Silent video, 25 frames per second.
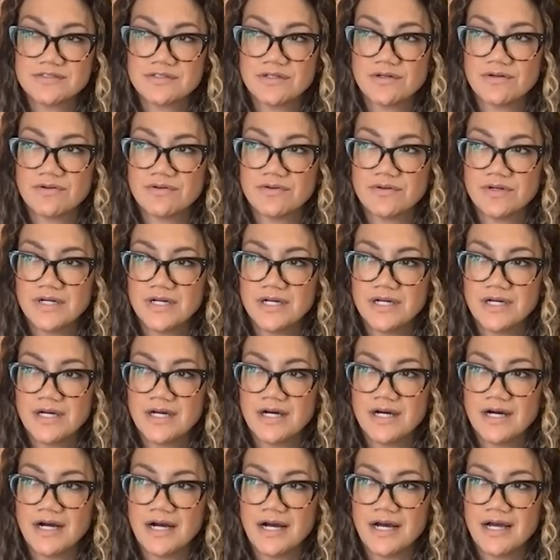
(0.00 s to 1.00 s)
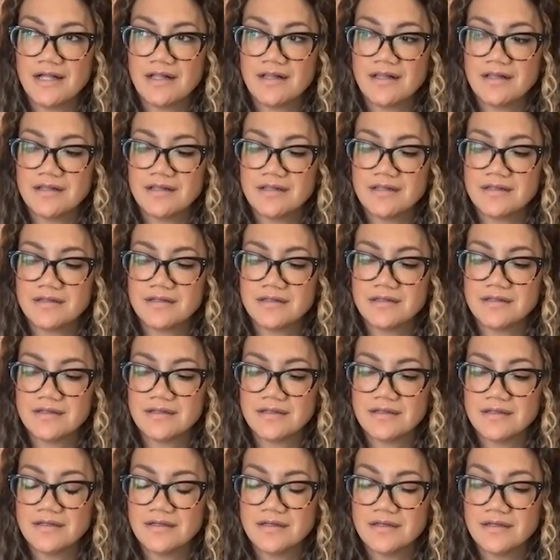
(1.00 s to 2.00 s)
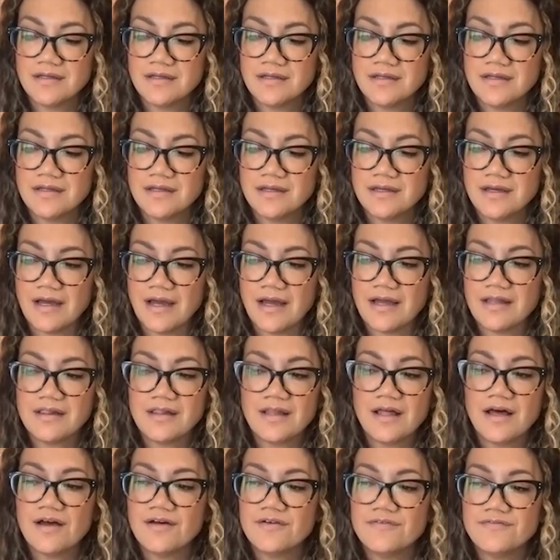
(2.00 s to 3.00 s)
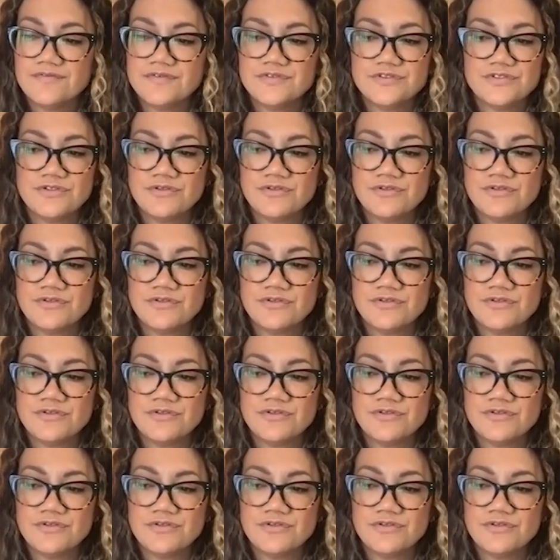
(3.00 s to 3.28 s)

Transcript: So I'll, I love